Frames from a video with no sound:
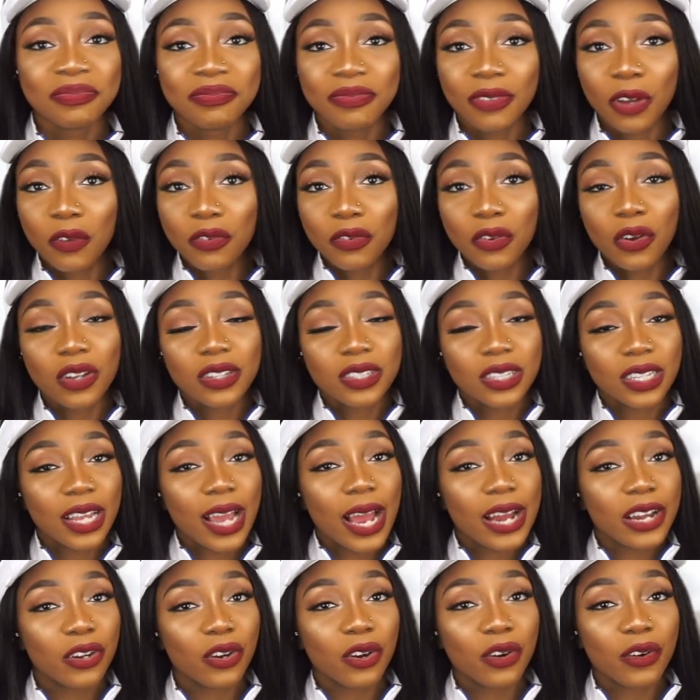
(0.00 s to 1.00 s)
Of course, the
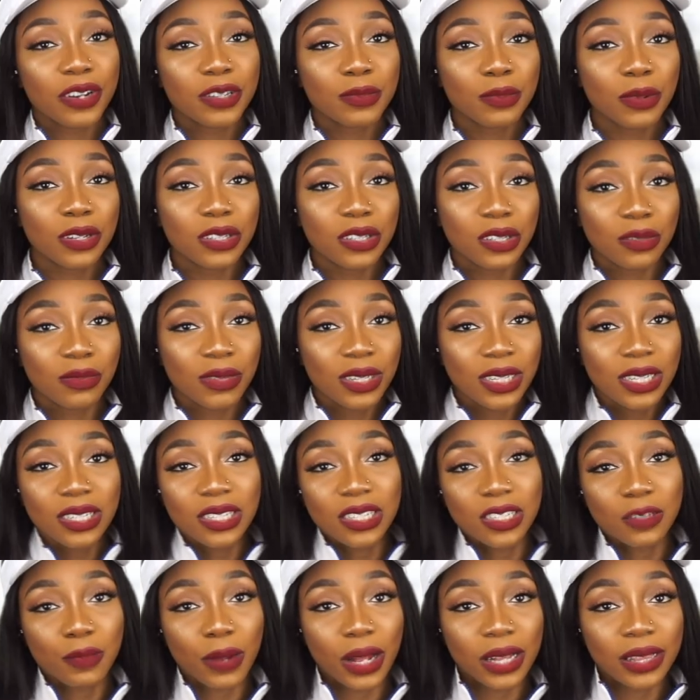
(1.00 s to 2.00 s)
guy did not respond to me.
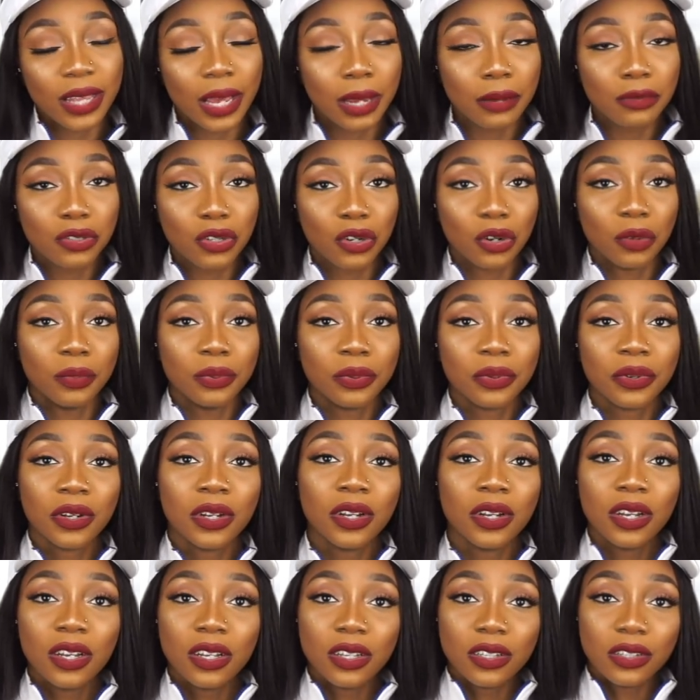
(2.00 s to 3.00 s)
This is part-time job,
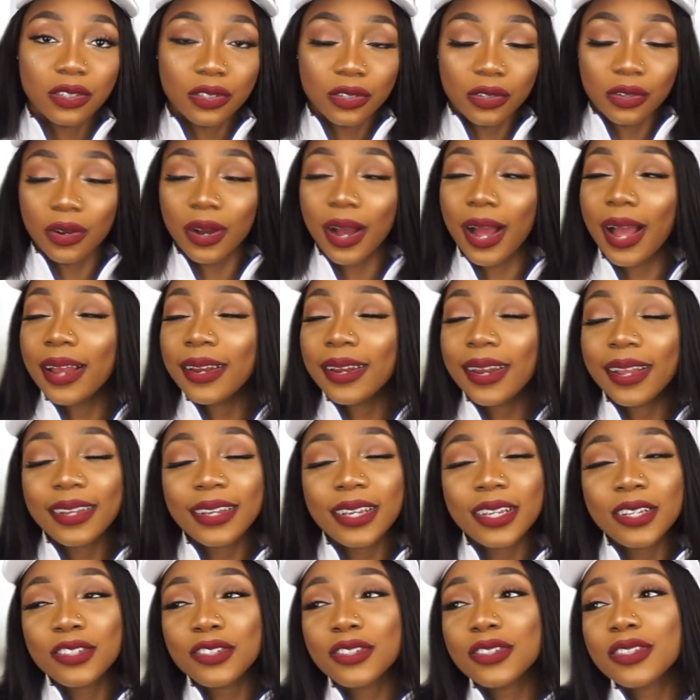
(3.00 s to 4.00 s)
you know. And,
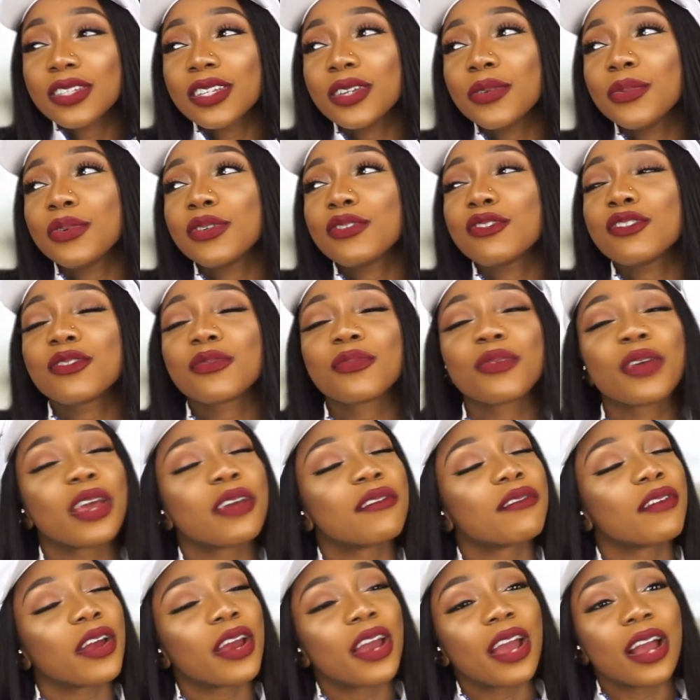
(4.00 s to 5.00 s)
and it just, it was just
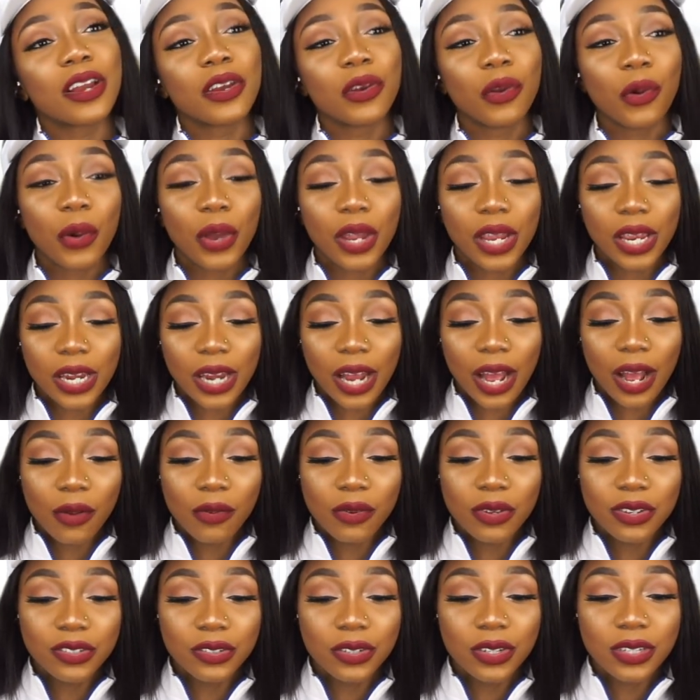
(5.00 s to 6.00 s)
very, very annoying. I
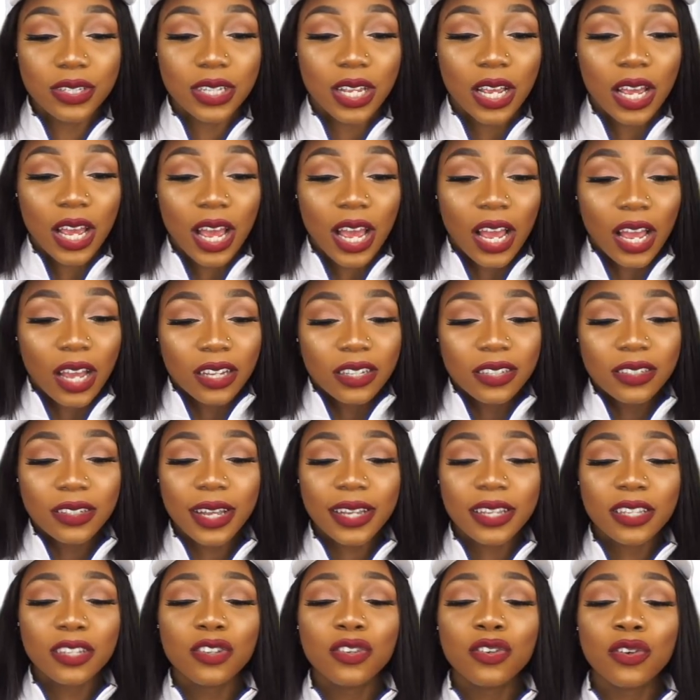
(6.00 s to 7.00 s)
was just
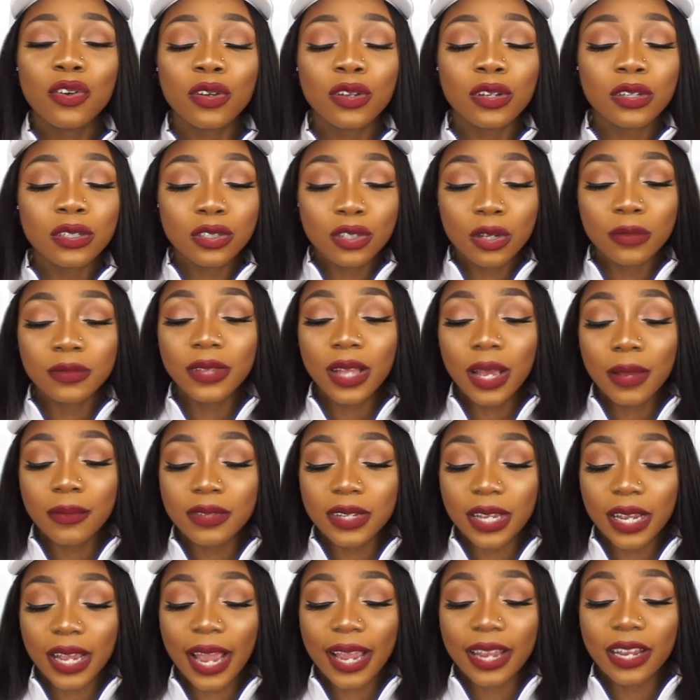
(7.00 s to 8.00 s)
like you sometimes
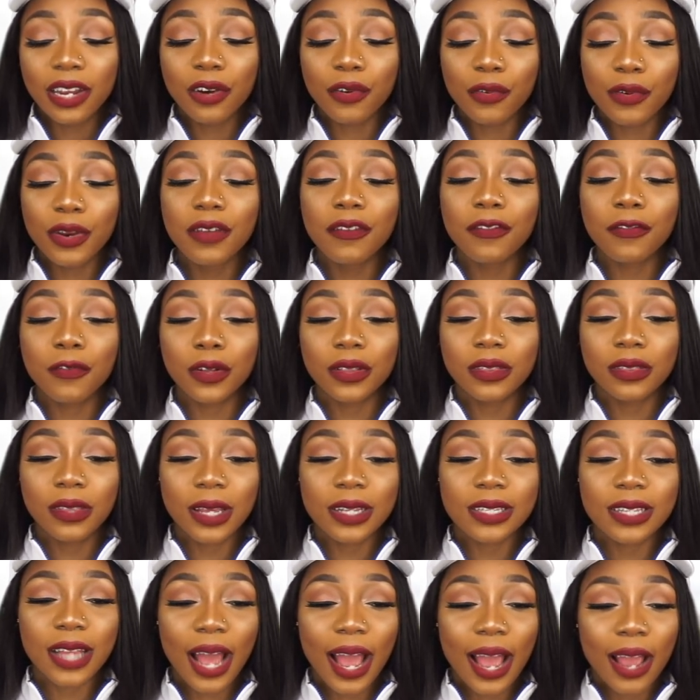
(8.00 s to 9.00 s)
like I grieve for
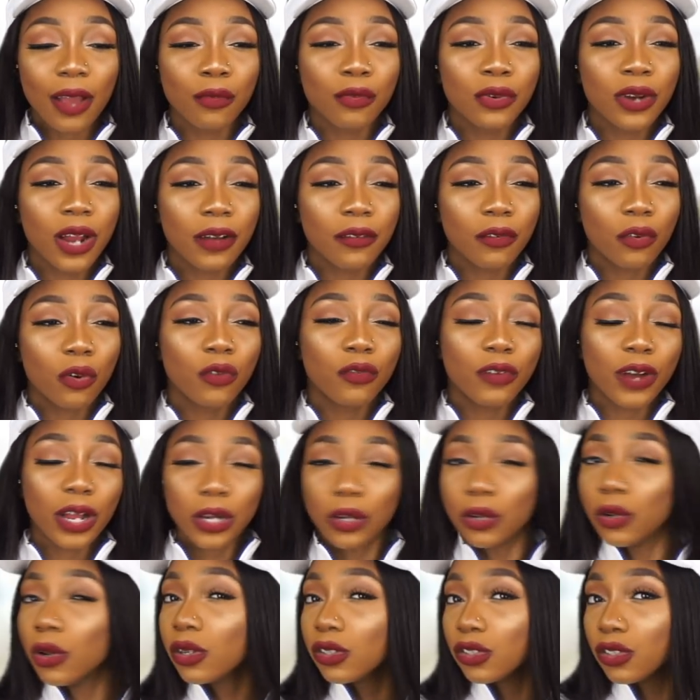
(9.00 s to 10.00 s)
things that I would have
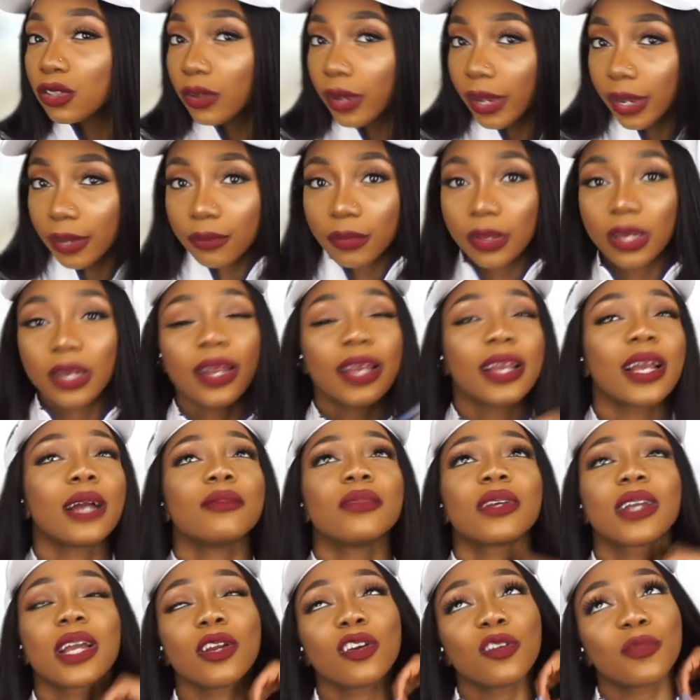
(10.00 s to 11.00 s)
overlooked, you know what I mean? Like I'm
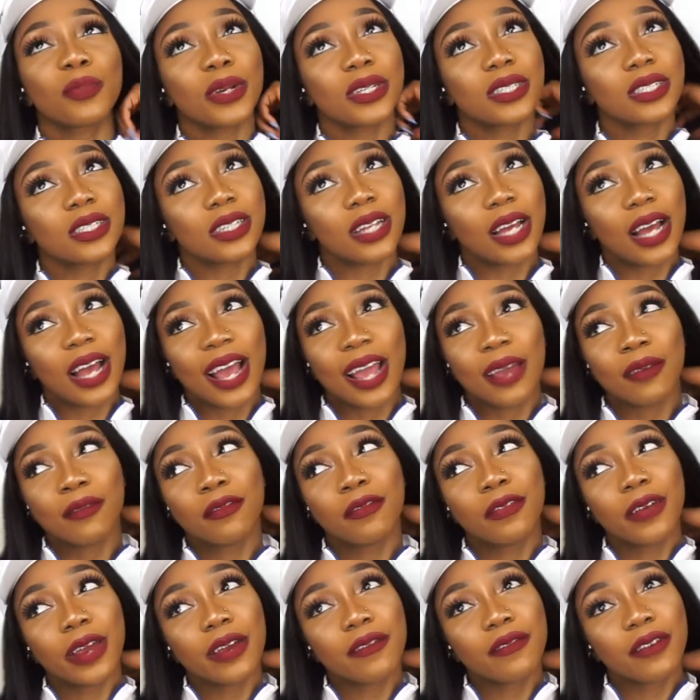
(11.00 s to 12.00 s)
the kind of person that I'm
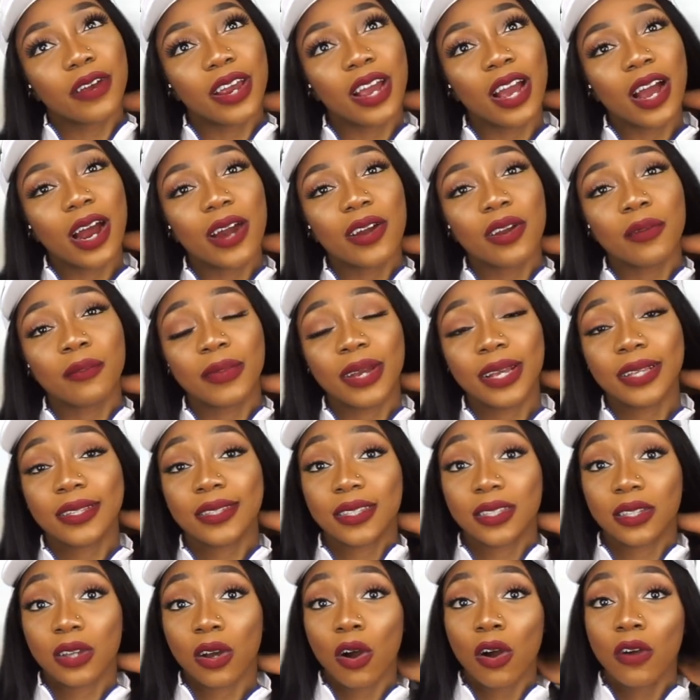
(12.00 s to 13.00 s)
very, very hard on
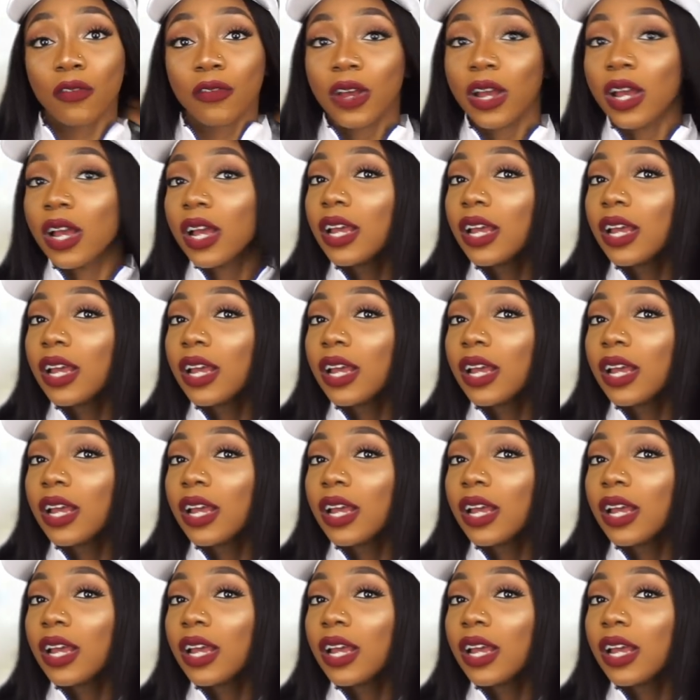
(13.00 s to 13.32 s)
myself.